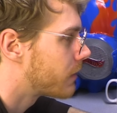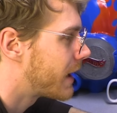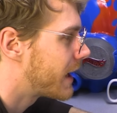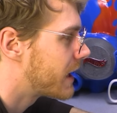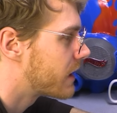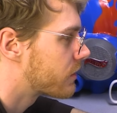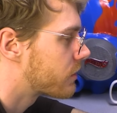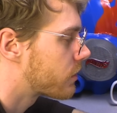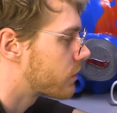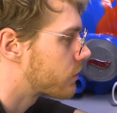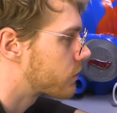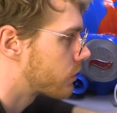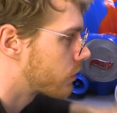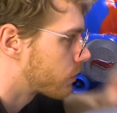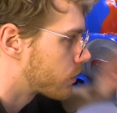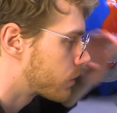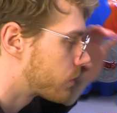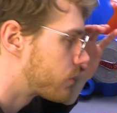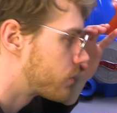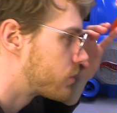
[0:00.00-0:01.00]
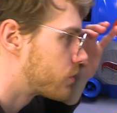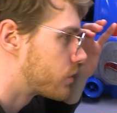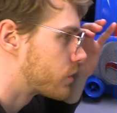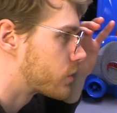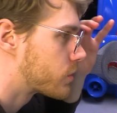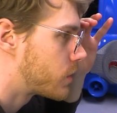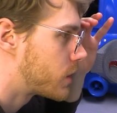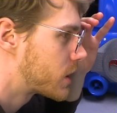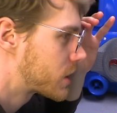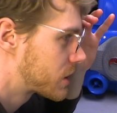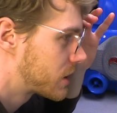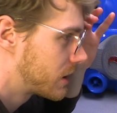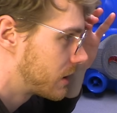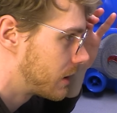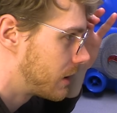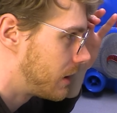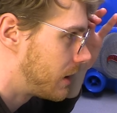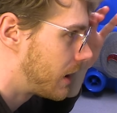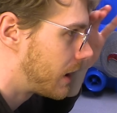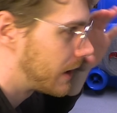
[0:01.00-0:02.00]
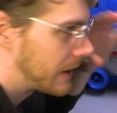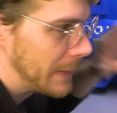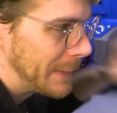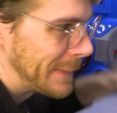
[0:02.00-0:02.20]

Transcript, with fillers: My ancestors was George Washington, not